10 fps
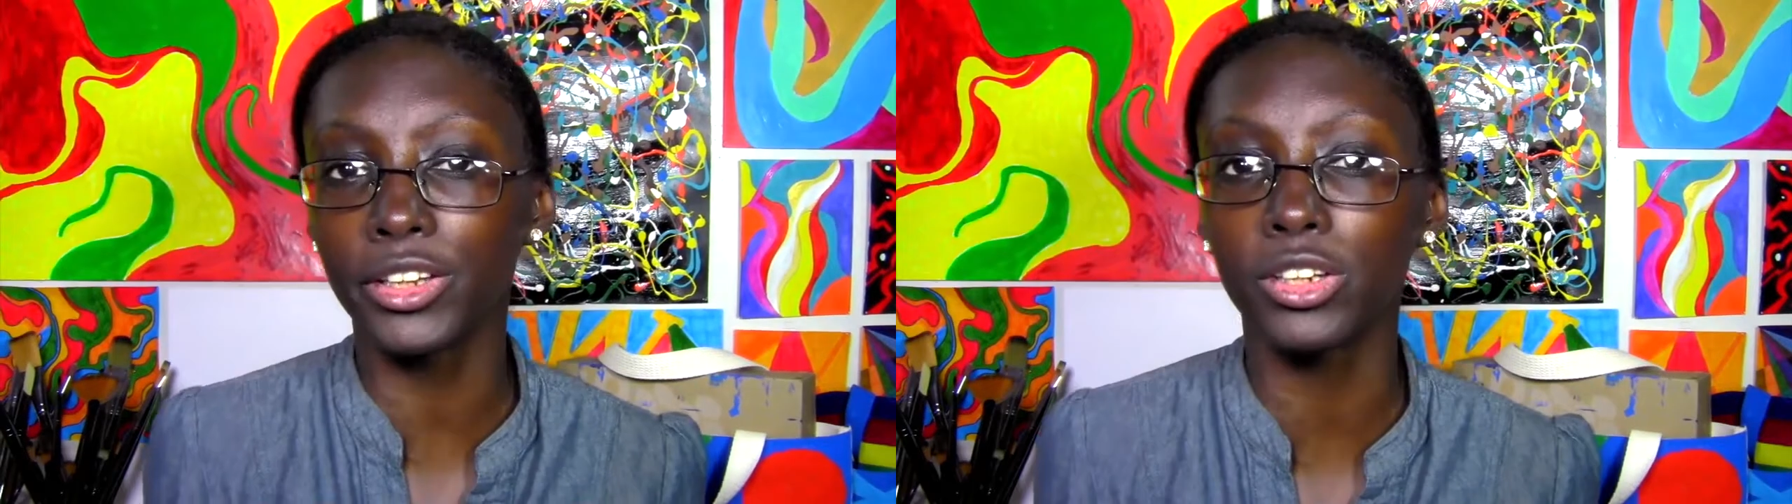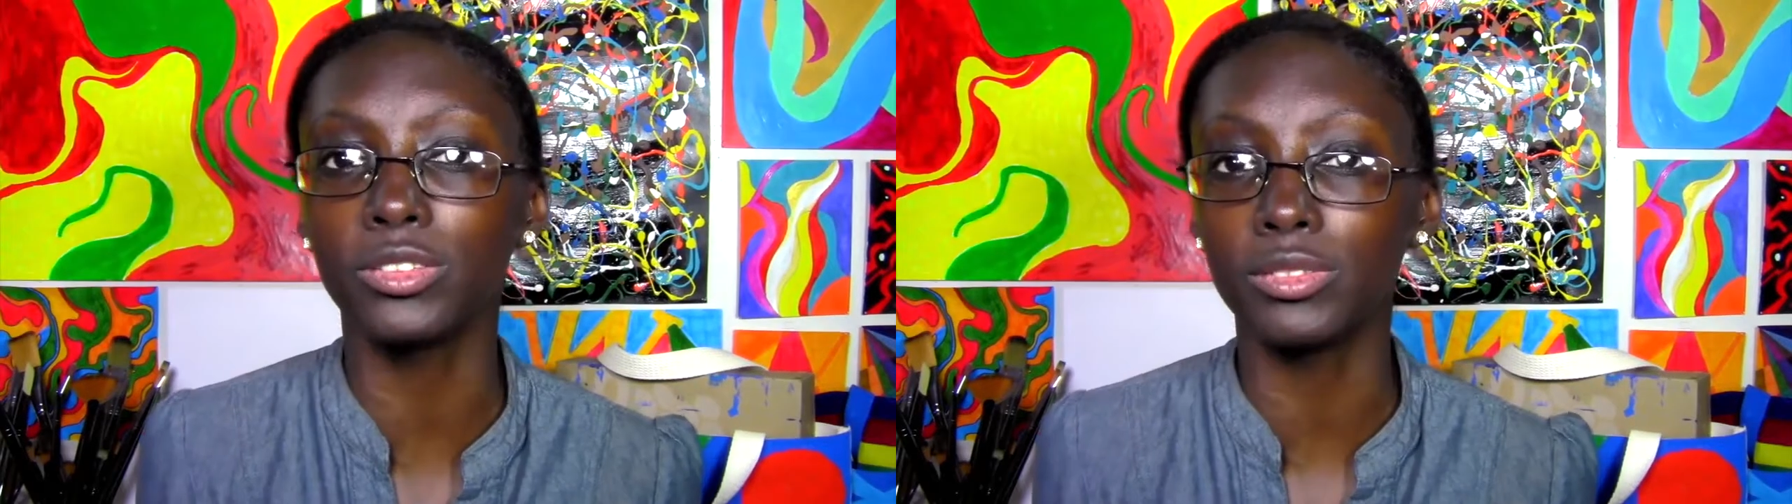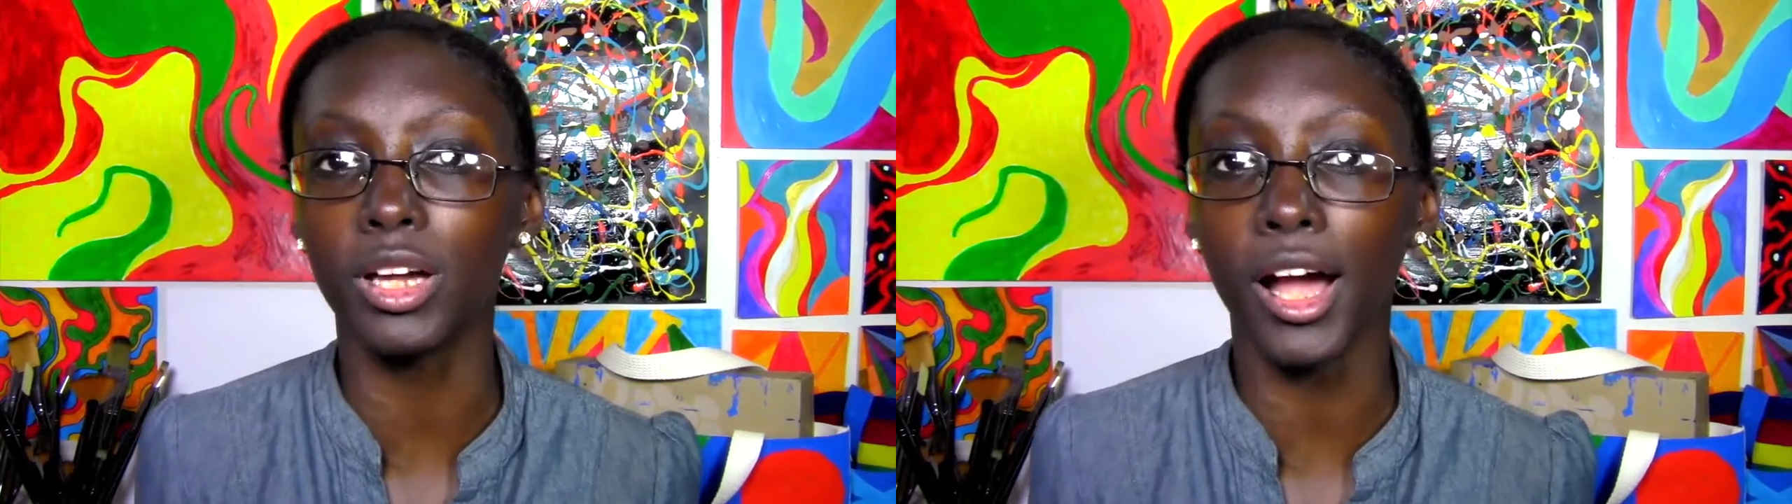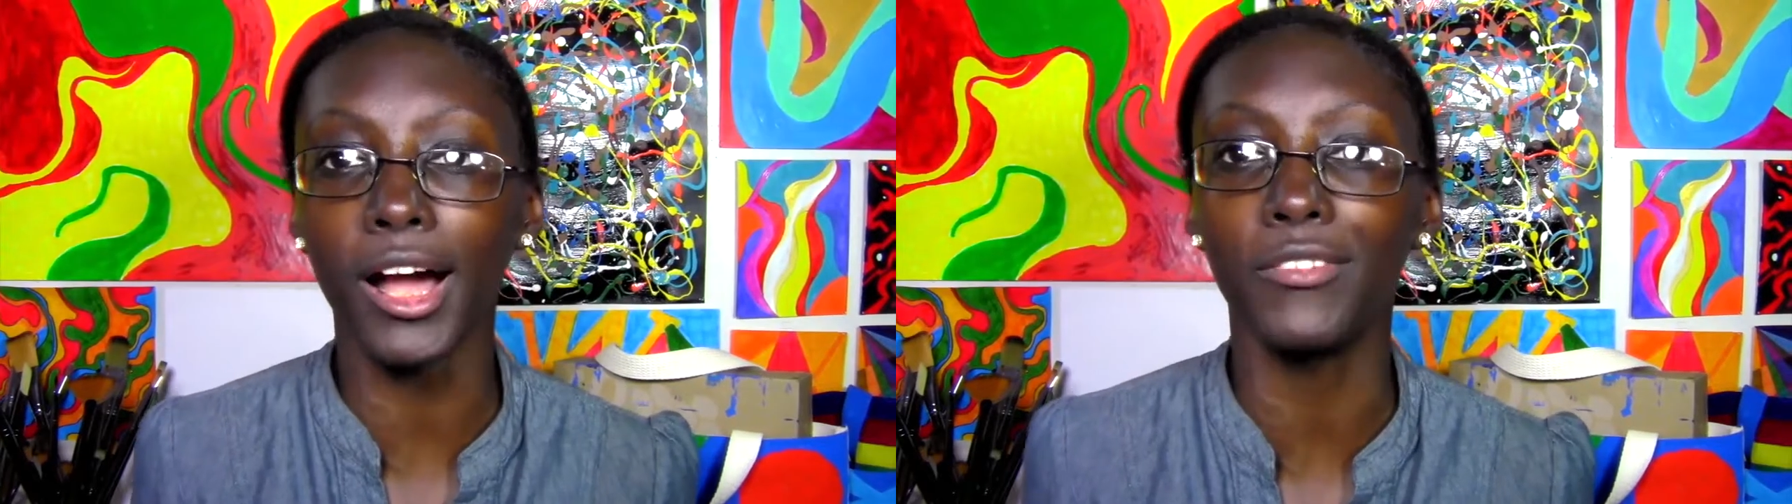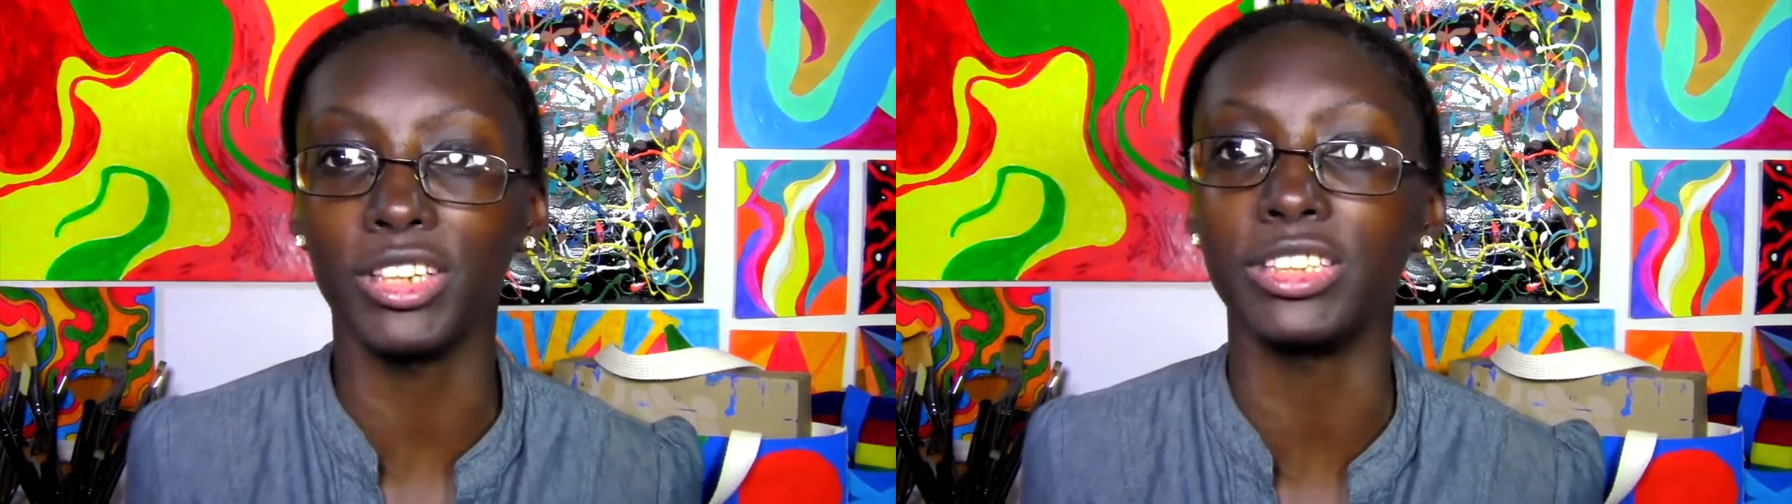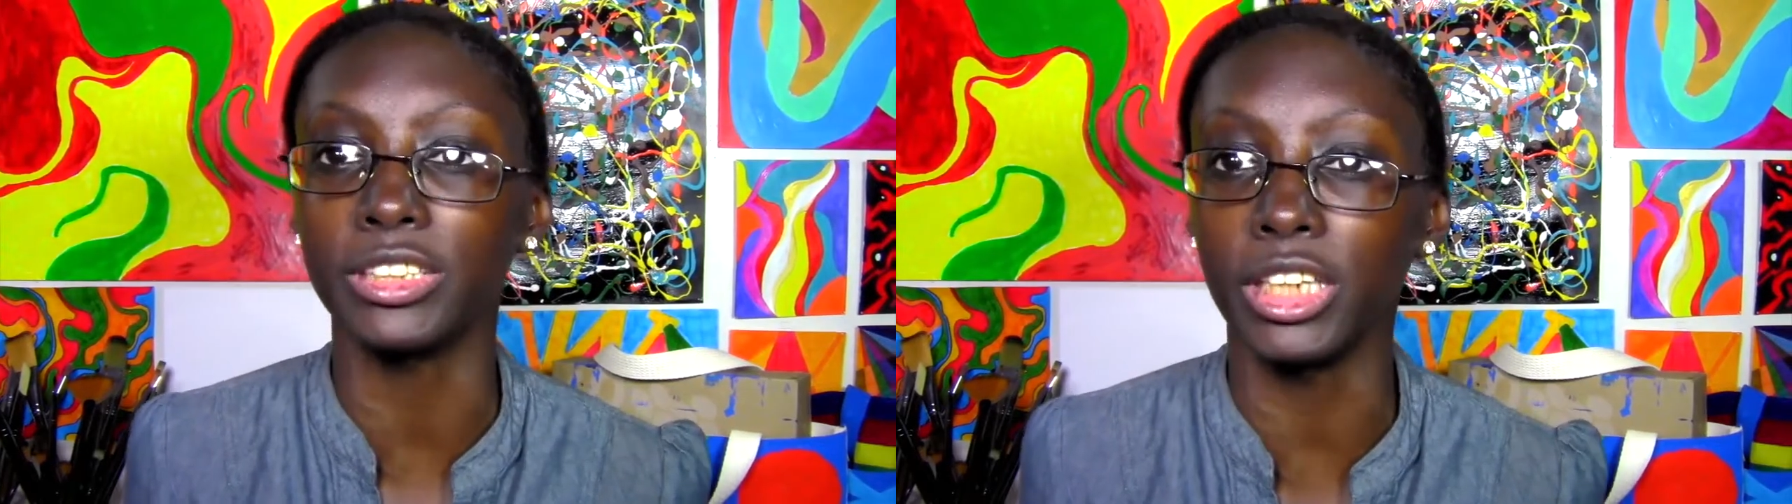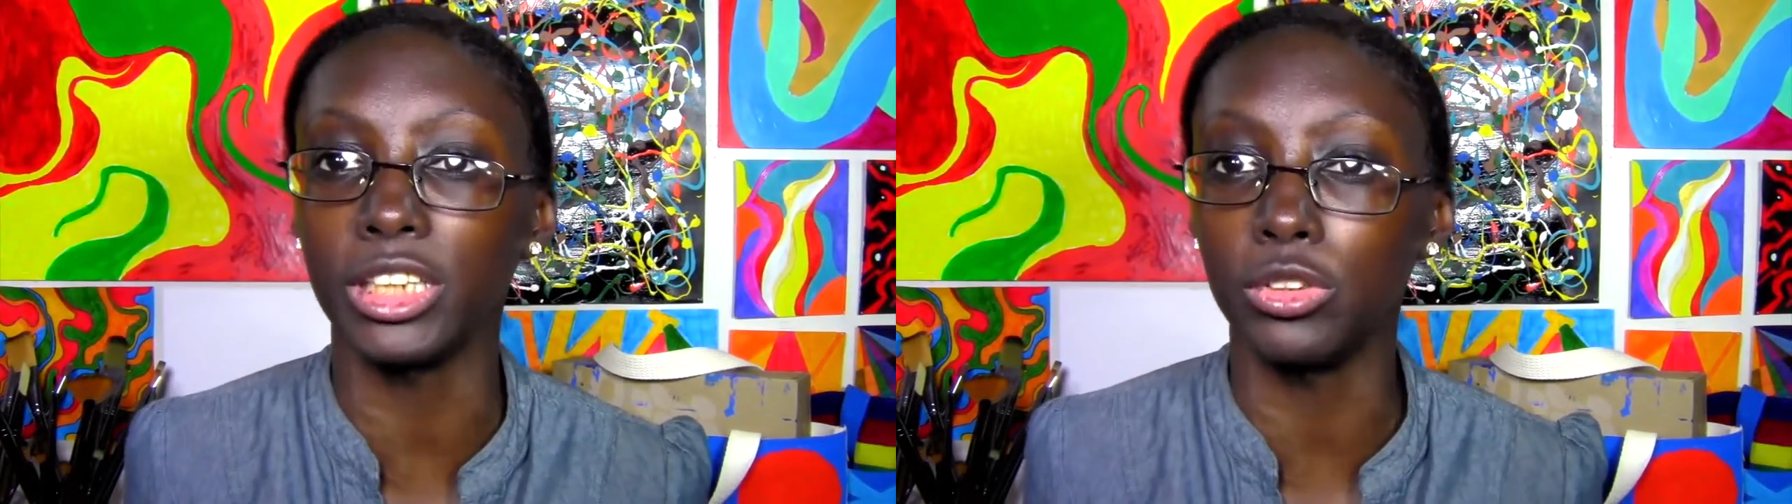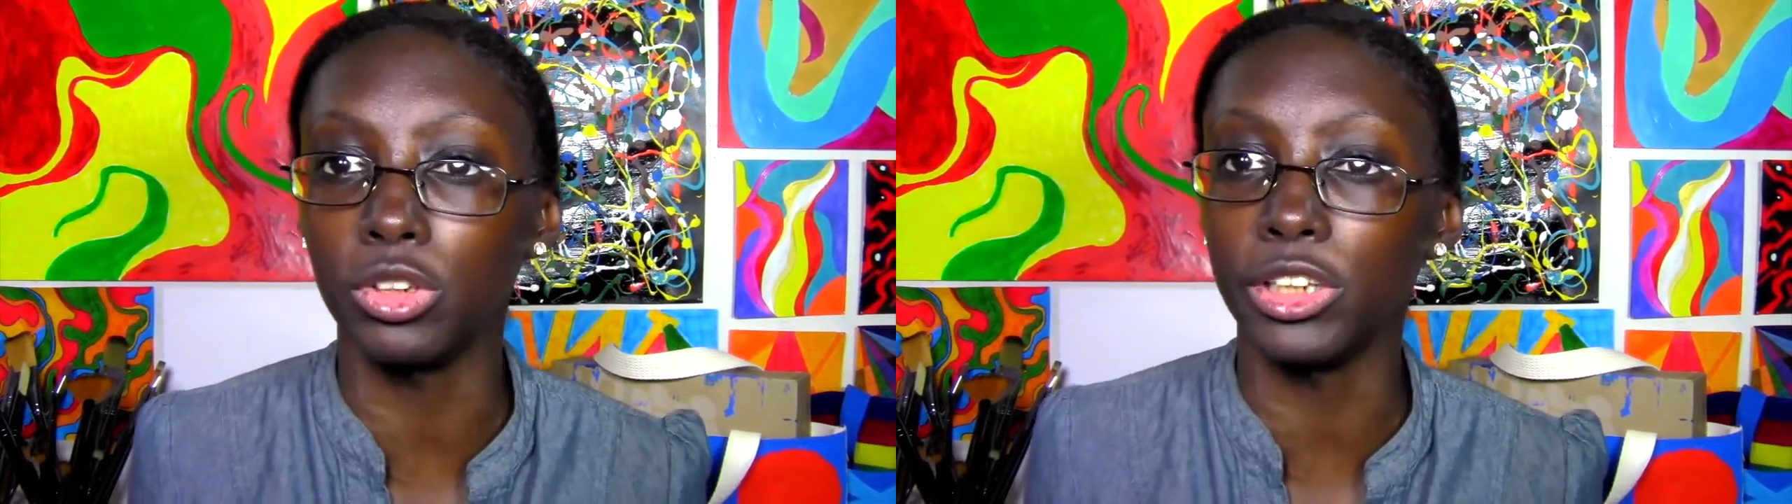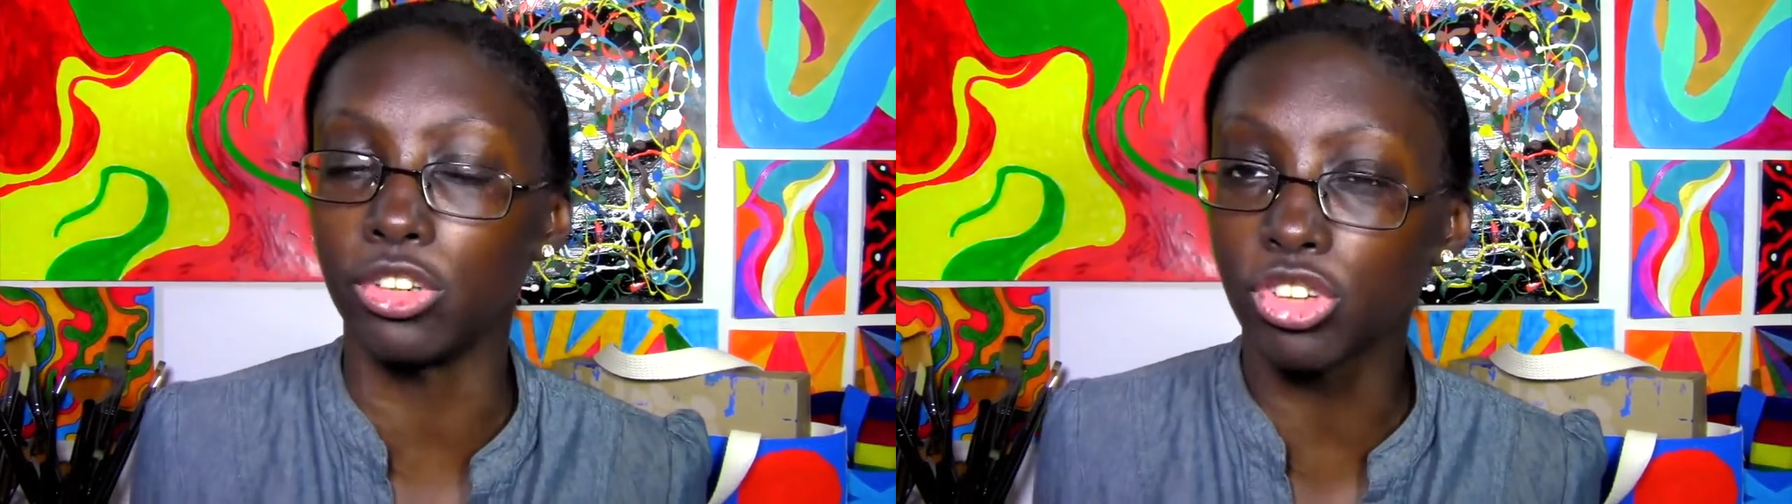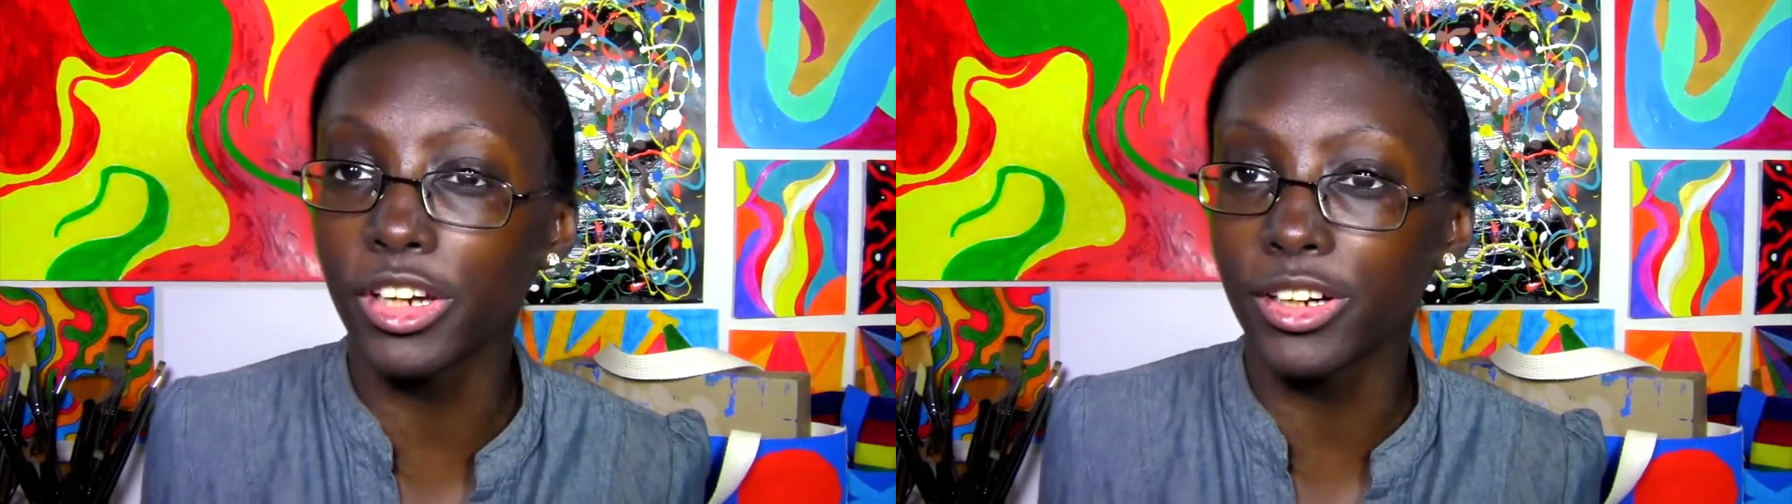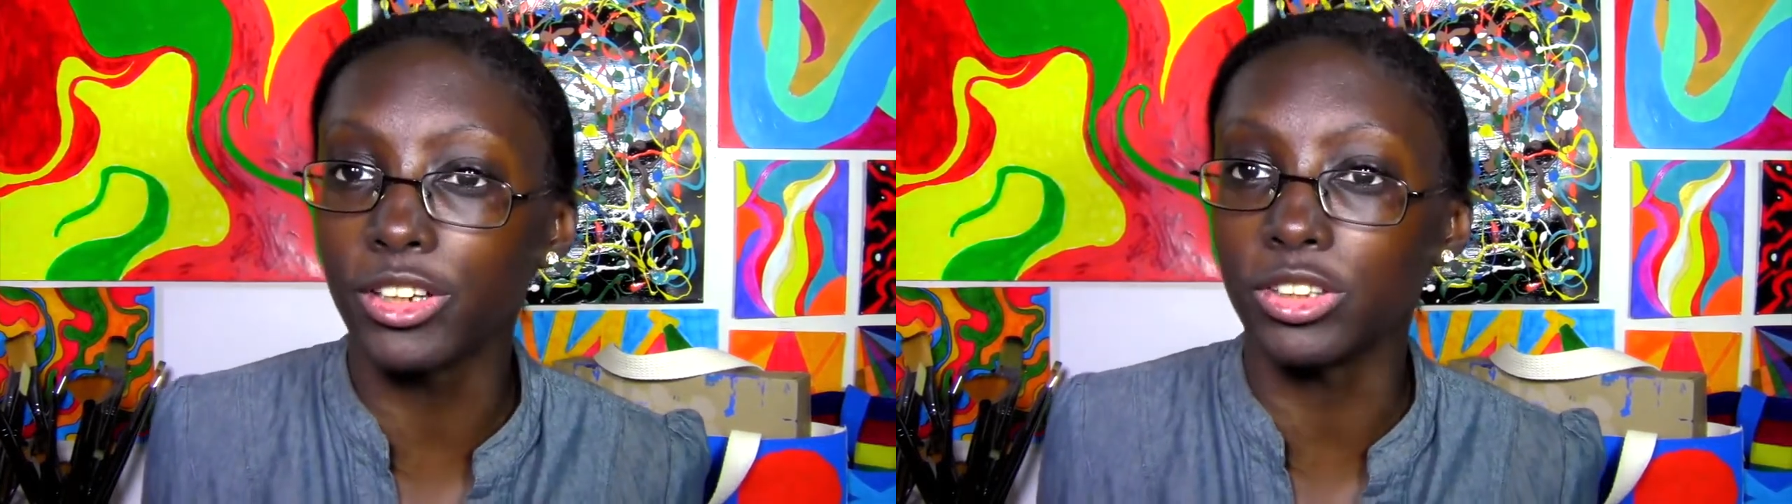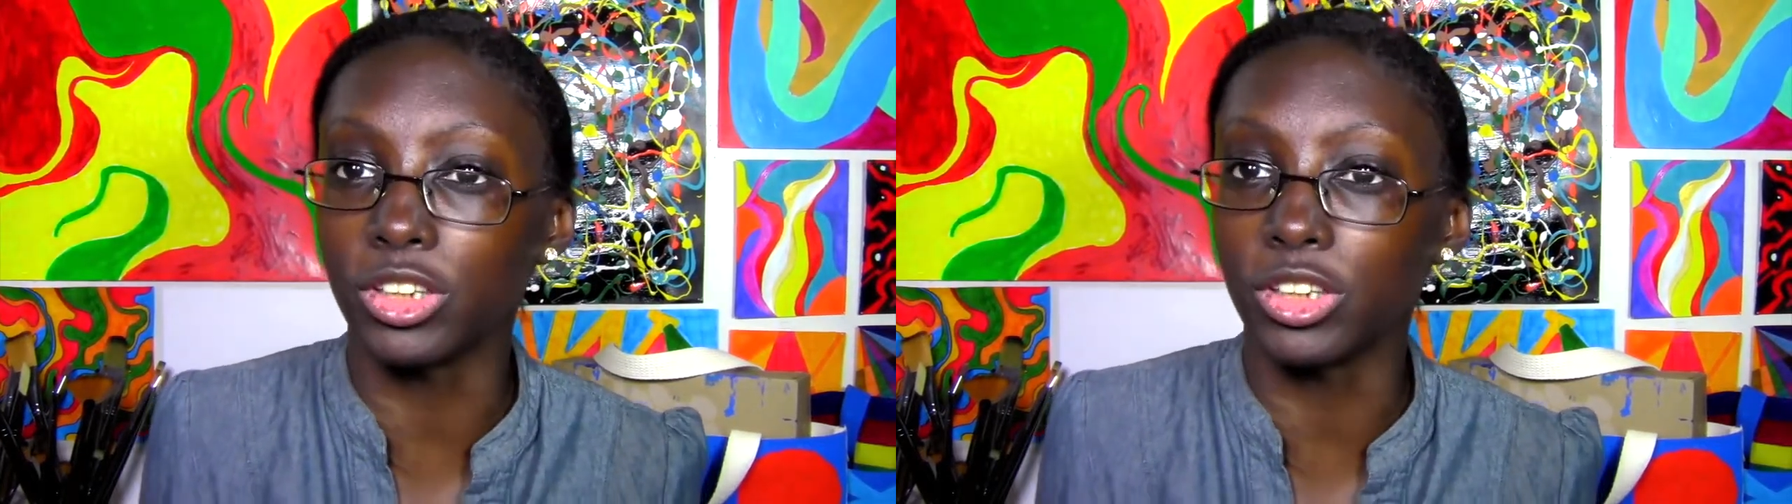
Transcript: Another obvious thing, you need a chair.